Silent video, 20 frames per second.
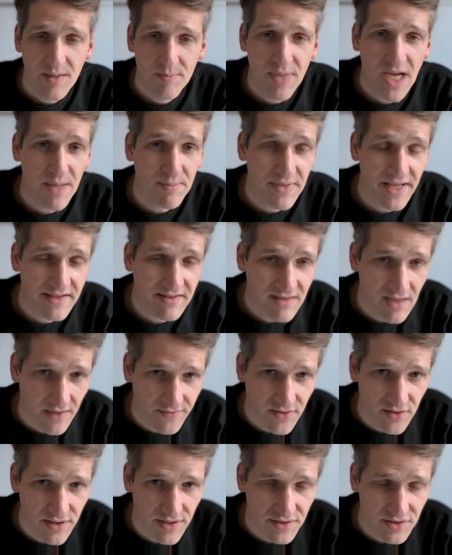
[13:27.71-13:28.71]
Pipeline
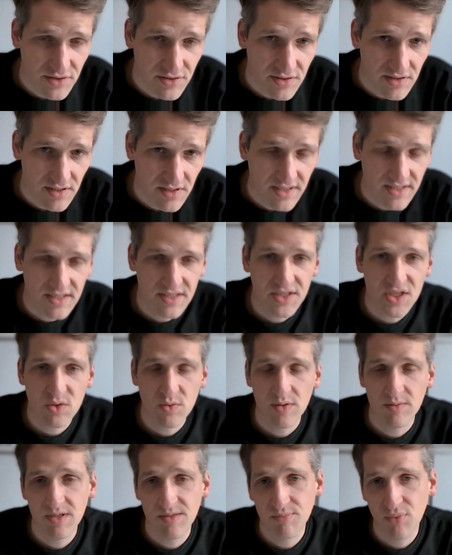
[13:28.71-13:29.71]
coverage is an
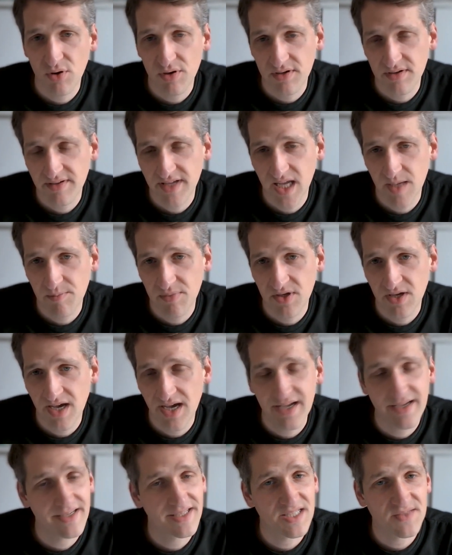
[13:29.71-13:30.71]
extremely important
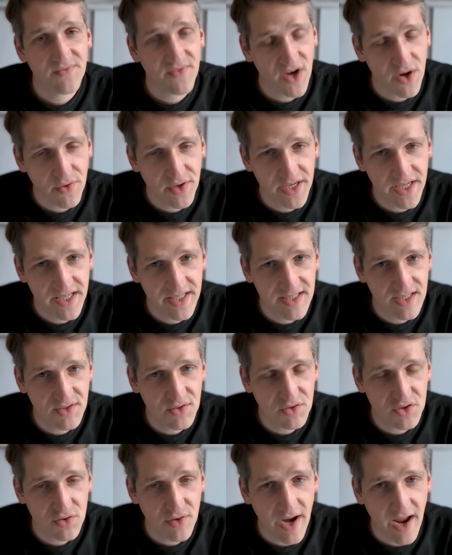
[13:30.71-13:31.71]
KPI. It's very easy
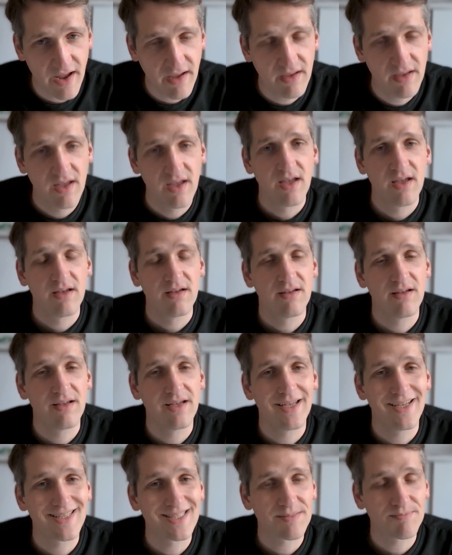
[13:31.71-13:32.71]
to track.
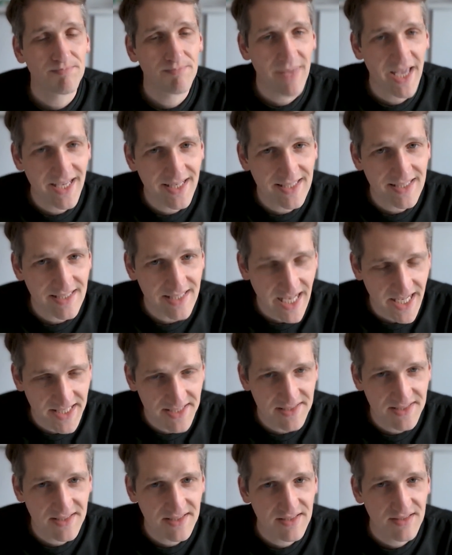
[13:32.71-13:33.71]
It makes
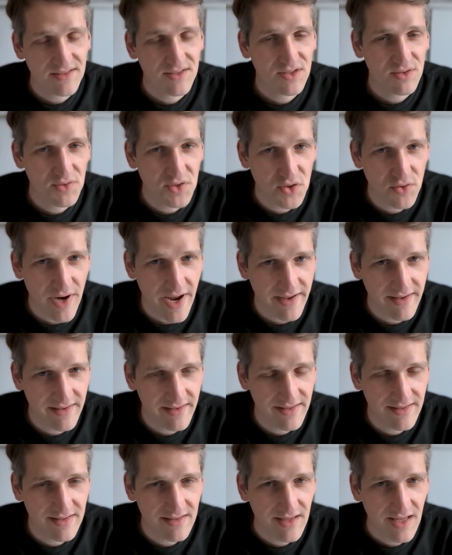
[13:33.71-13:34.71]
sense to track
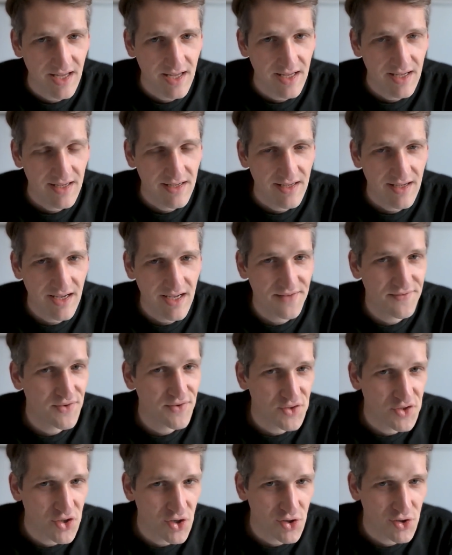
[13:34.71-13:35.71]
it. If
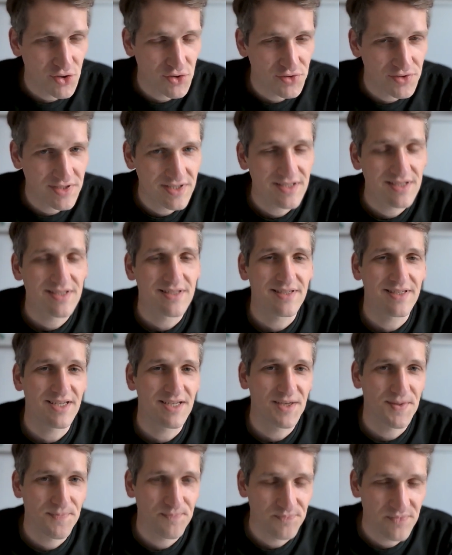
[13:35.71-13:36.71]
you don't,
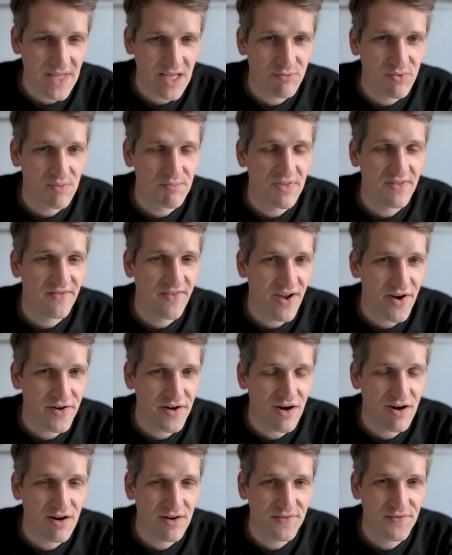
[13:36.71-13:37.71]
it will be
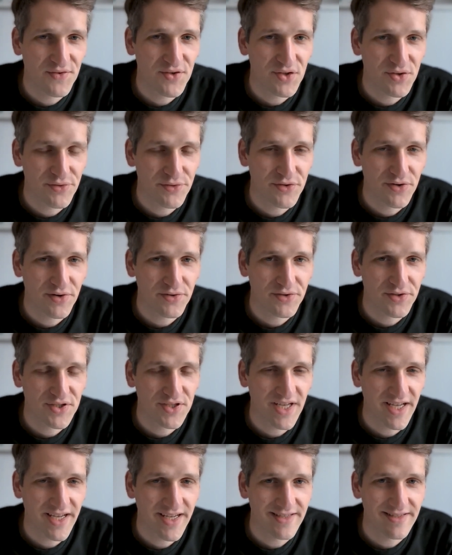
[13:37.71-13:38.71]
very hard for you to
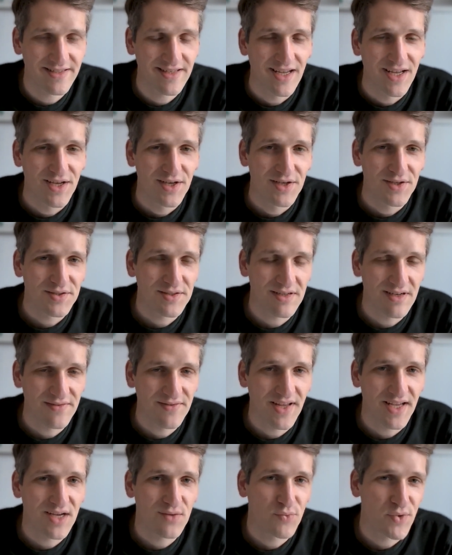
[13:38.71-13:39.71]
understand sort of
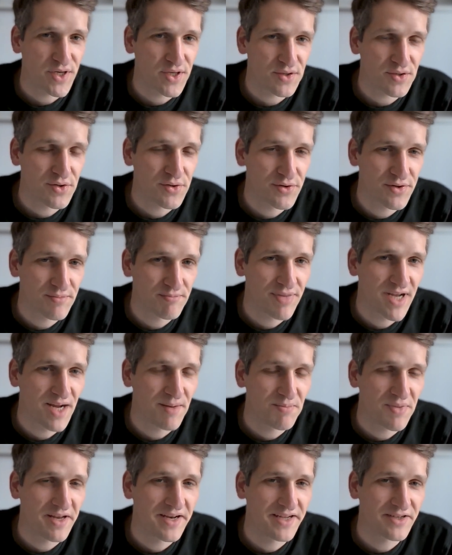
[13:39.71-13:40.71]
like where your current
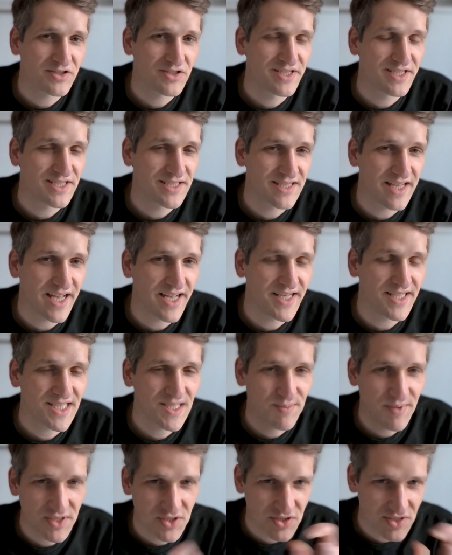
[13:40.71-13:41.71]
pipeline actually
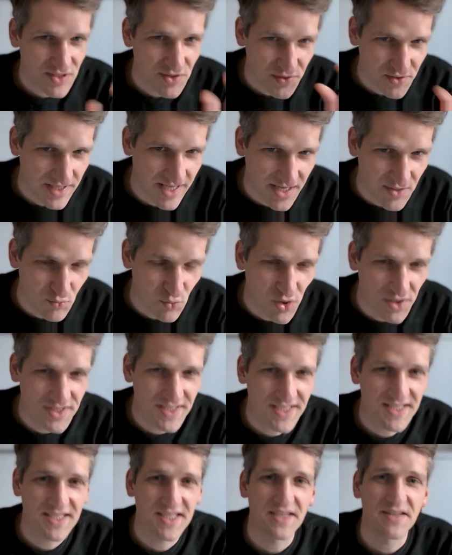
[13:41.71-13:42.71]
stands by just looking at
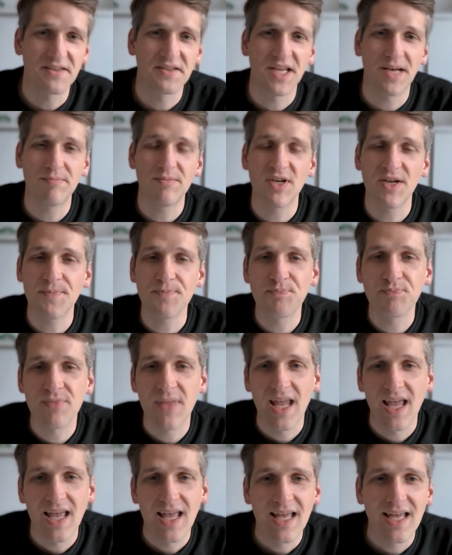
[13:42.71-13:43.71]
one single number.
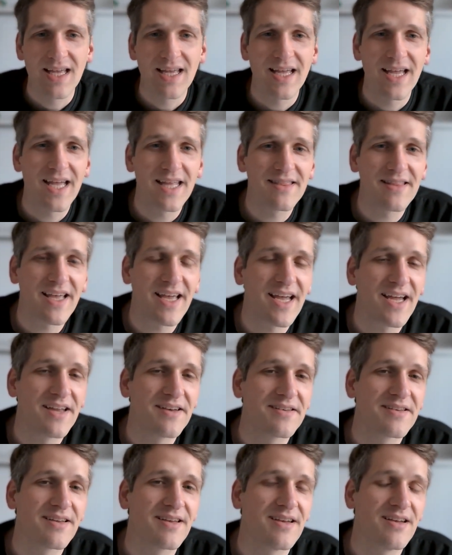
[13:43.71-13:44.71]
And
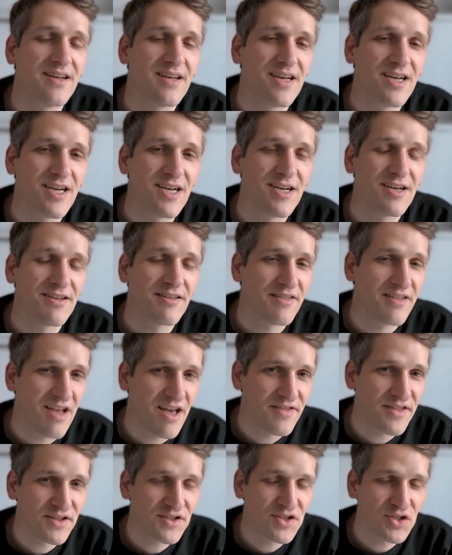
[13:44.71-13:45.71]
then the
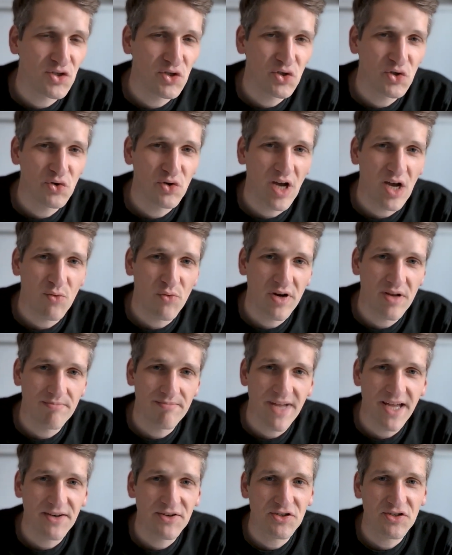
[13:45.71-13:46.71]
other 2 I want to
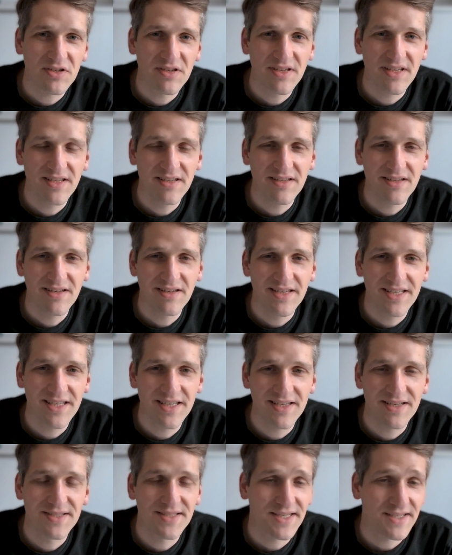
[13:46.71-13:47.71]
mention here
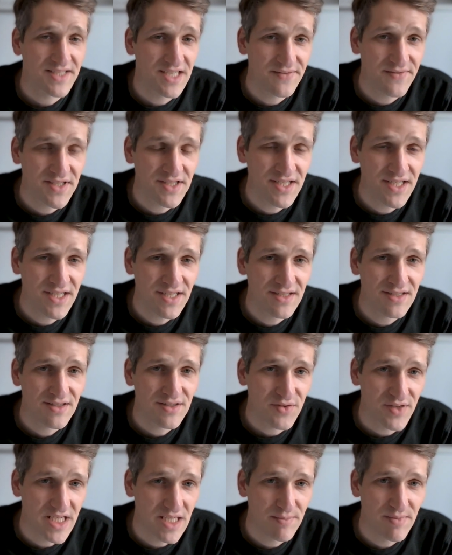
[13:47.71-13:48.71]
is activities.
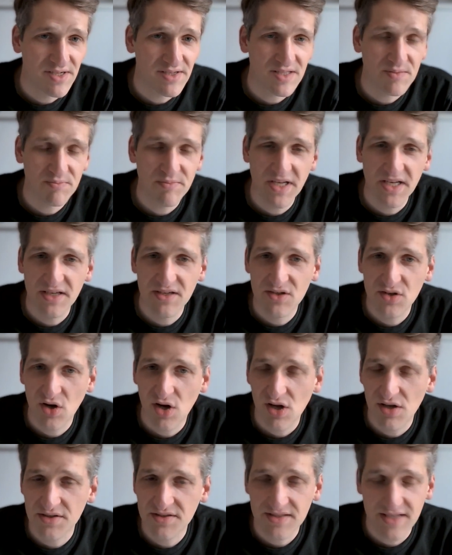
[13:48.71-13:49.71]
So emails, meeting,
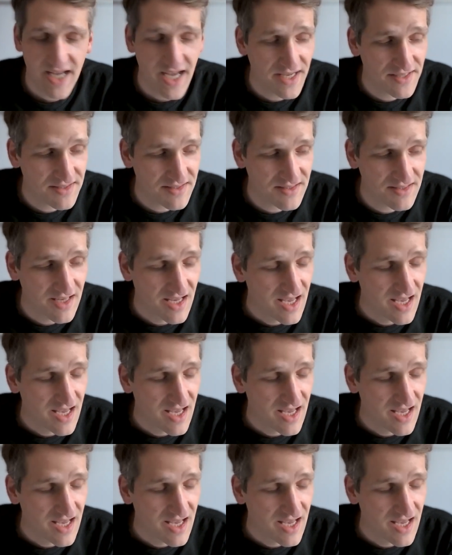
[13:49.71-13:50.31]
calls, tasks.